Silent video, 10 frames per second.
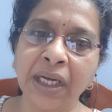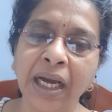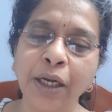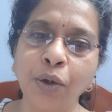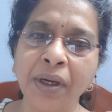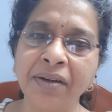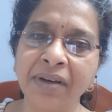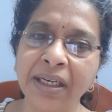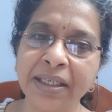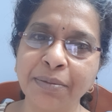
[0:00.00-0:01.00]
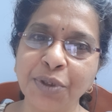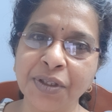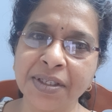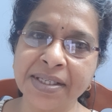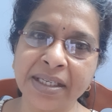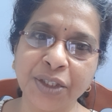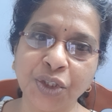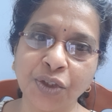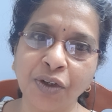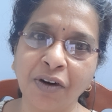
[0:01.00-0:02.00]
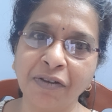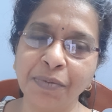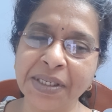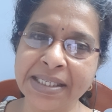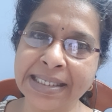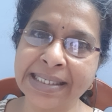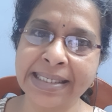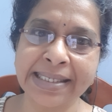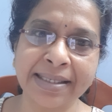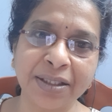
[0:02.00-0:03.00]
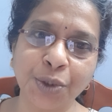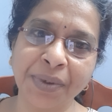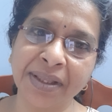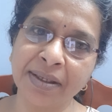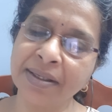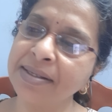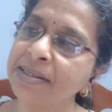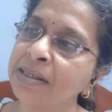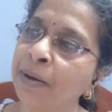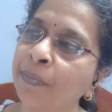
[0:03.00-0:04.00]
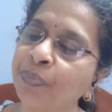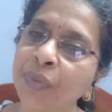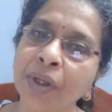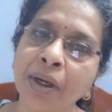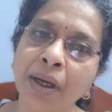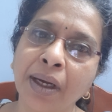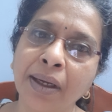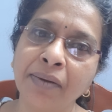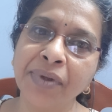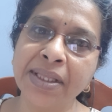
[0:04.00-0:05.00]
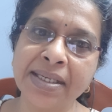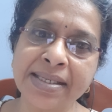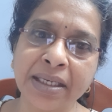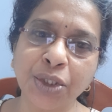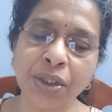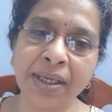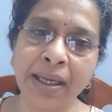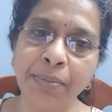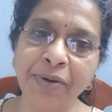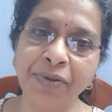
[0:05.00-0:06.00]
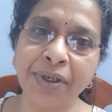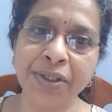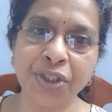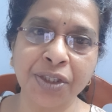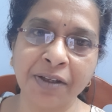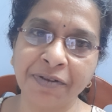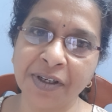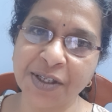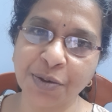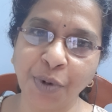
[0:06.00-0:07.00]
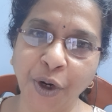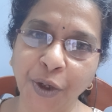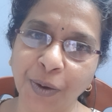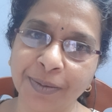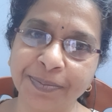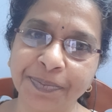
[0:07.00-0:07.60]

Hello and welcome to this session of Business Research Methods. With this session, I'll be finishing the first module.